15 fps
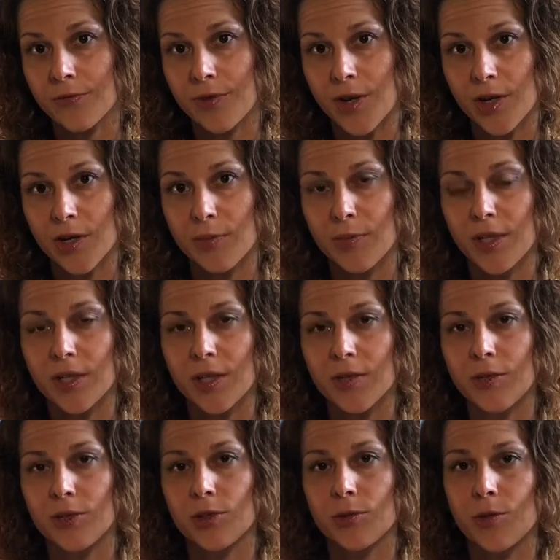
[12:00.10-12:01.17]
environment
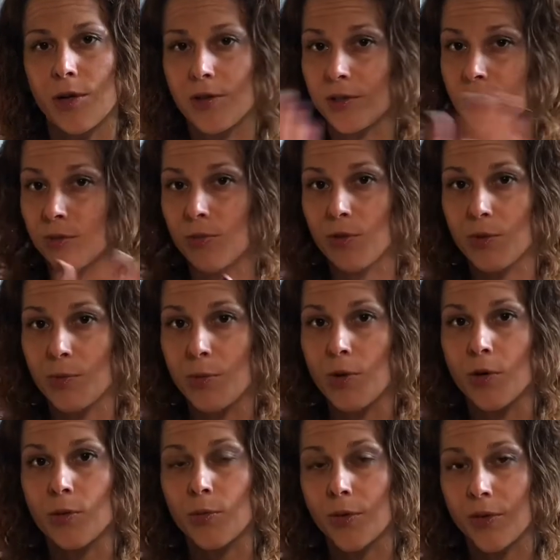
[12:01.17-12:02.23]
and our surroundings and what we
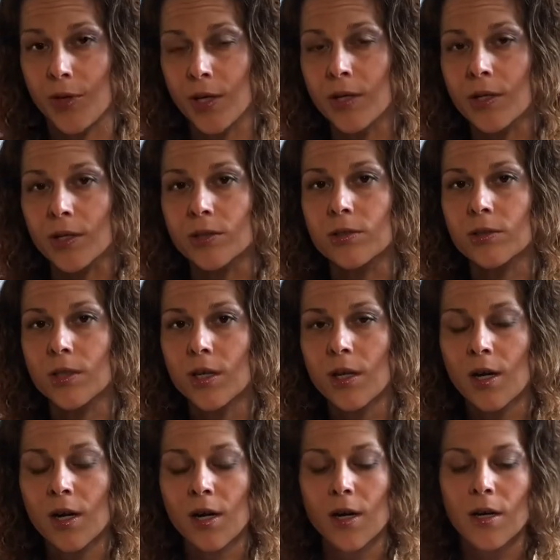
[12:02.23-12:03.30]
put within us.
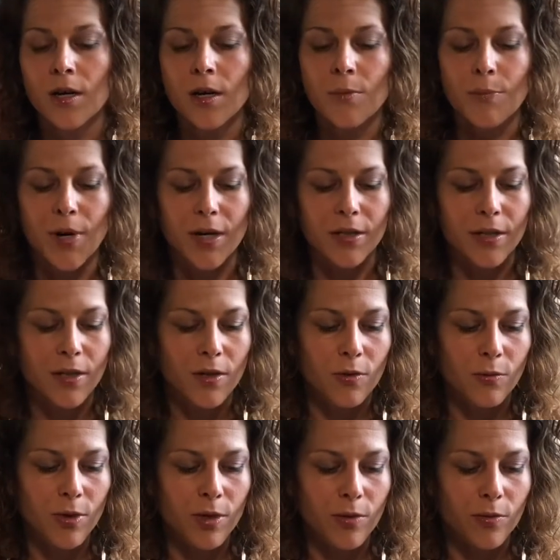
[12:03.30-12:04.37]
But
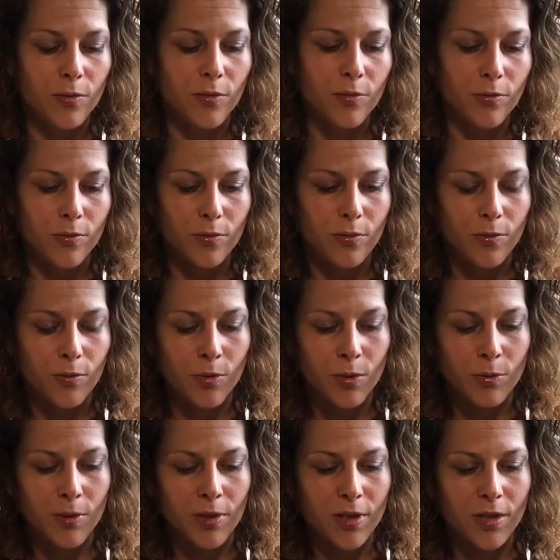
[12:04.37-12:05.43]
we
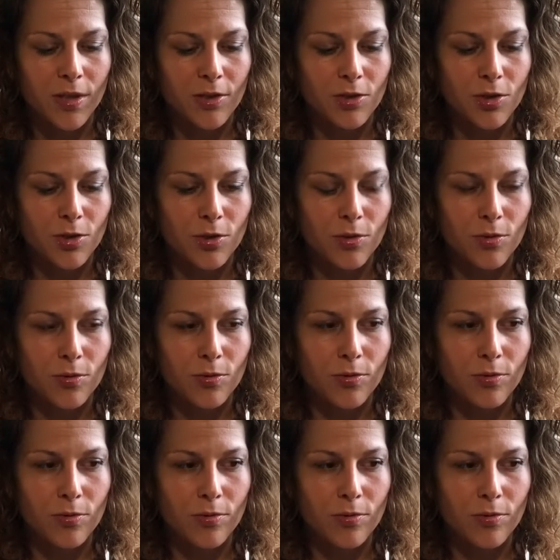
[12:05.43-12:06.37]
really need to